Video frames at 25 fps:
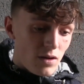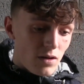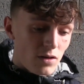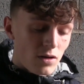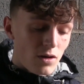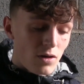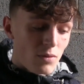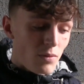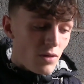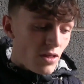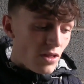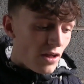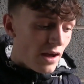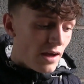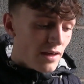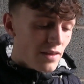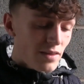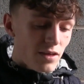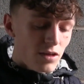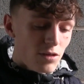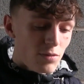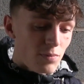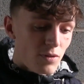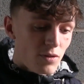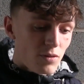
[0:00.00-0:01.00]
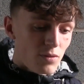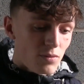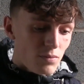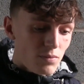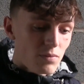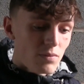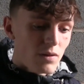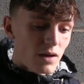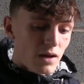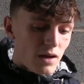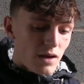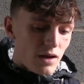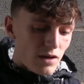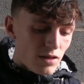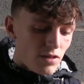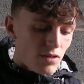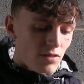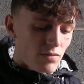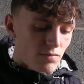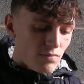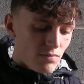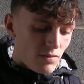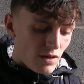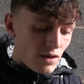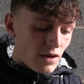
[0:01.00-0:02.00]
I know we say this, but
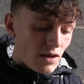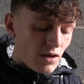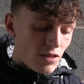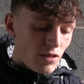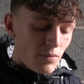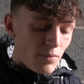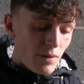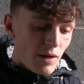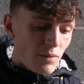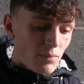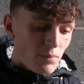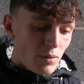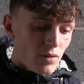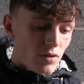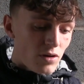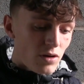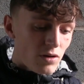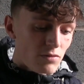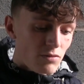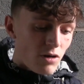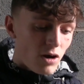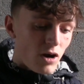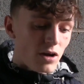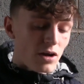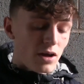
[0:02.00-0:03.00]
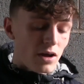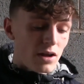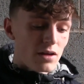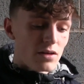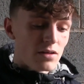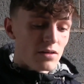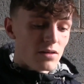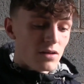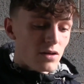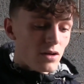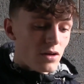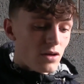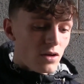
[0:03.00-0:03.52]
it is about putting it right, and